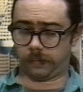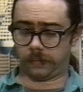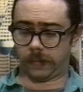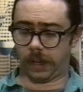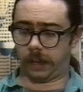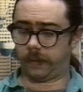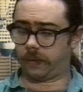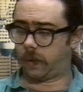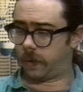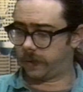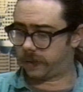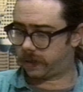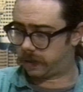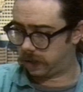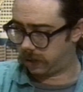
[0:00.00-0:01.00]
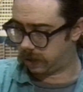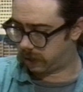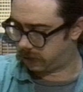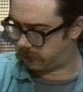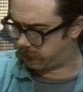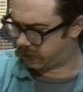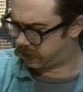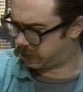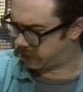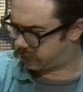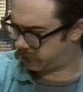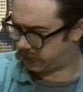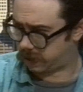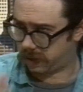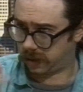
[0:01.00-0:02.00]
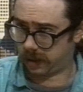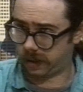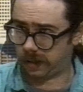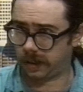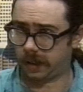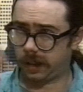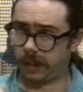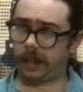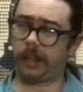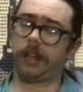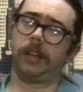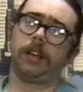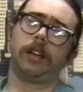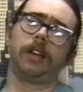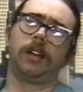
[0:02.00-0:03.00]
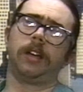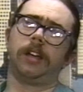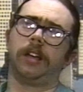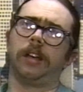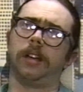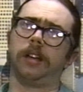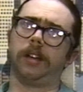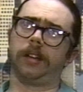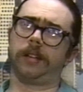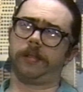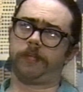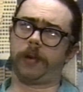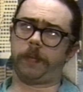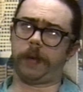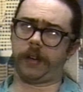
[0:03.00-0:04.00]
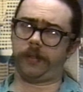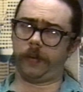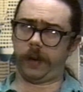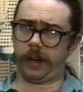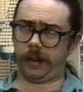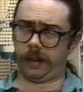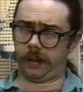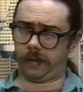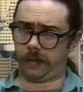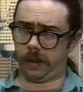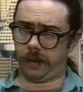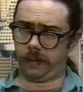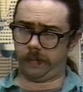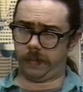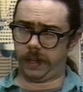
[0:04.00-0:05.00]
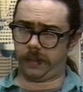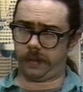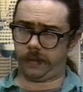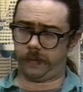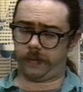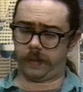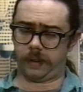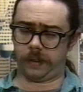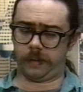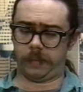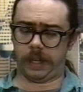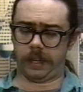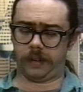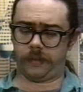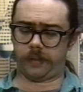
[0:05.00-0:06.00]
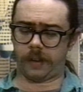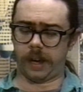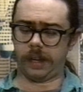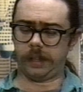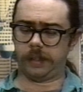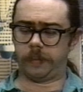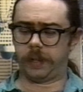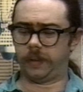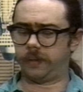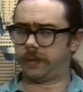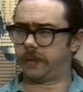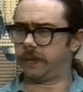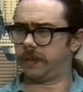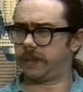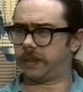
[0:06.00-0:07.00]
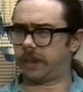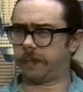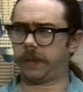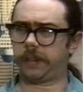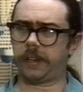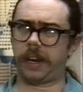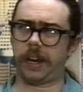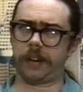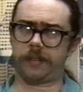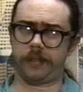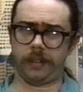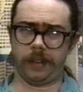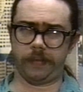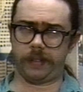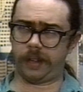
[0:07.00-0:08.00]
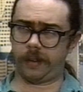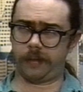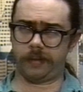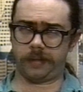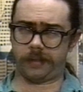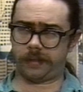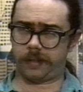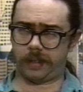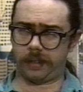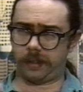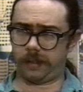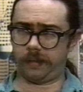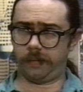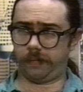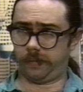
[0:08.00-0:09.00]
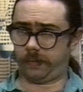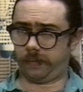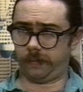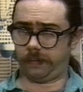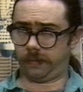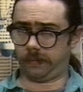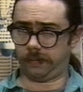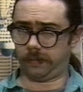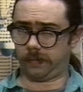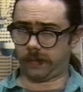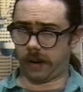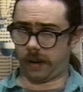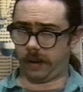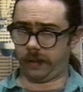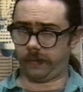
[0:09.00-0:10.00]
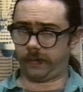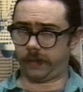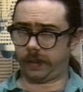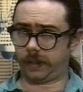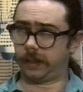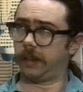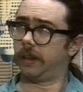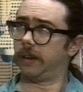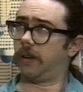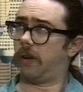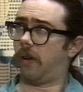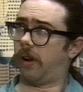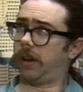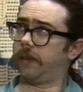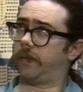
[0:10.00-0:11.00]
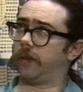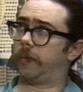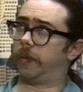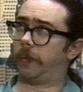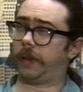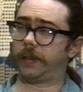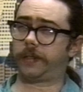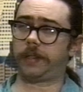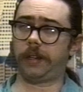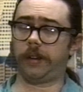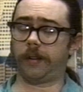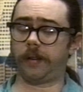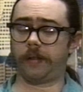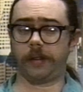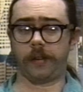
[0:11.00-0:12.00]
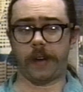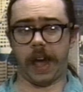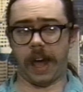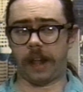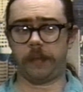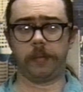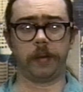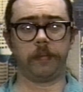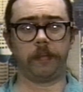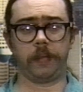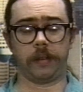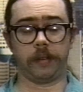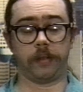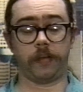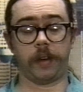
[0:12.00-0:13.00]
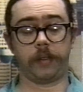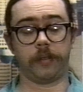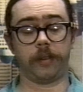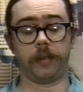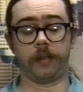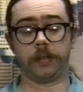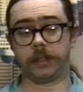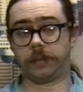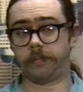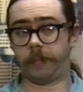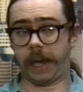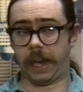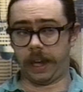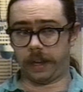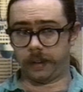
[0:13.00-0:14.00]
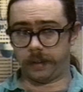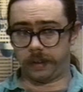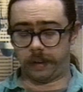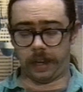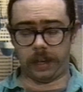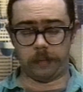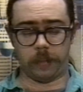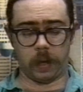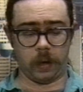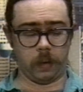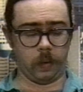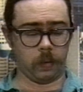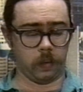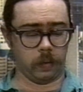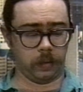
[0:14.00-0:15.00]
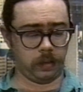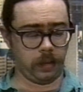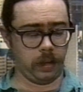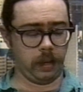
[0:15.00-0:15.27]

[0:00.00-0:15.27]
And, of course, the business with the perpetuating her own myth of being a child abuser is something that actually even goes to the heart of all of her publicity. Her album, or rather her band name, Hole,